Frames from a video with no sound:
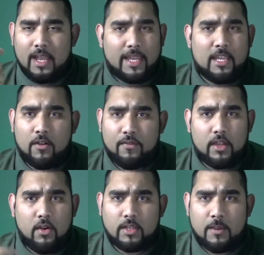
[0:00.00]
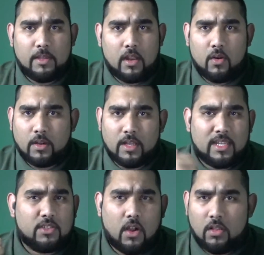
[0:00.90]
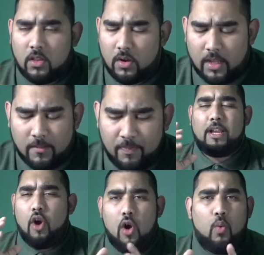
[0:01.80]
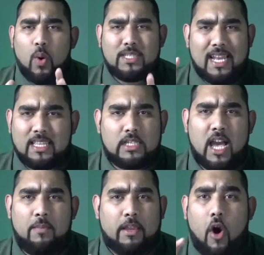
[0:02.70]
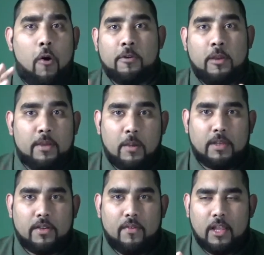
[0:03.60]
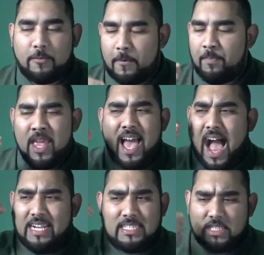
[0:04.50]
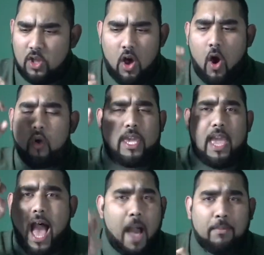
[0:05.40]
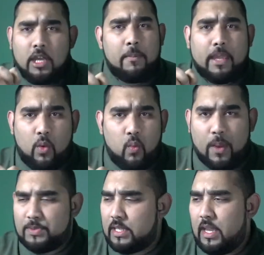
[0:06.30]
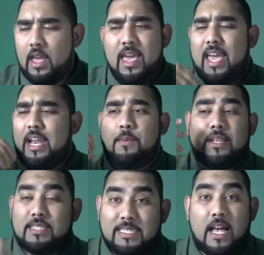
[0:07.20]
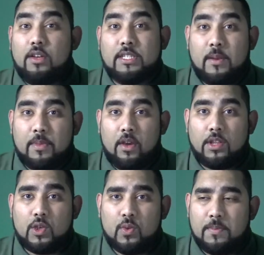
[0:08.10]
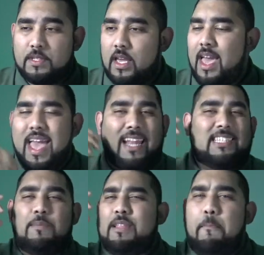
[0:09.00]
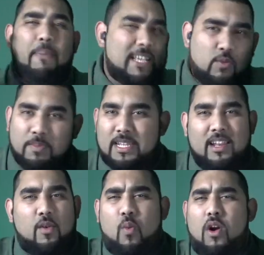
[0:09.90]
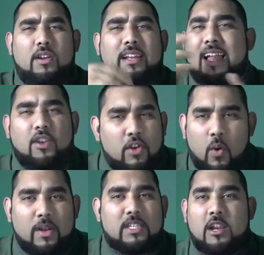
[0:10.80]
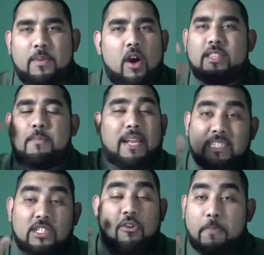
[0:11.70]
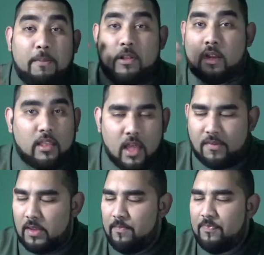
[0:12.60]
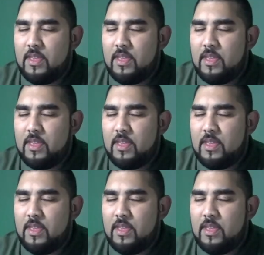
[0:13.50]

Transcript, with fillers: and I get on freecodecamp.org and I start learning. My goal wasn't at that time like, oh, I'm going to become a developer. I just thought, okay, I'm going to make a website and I'm going to sell something on this website. And it's going to be the best website in the world and I don't know what it's going to be on there, but I just know people are going to love it.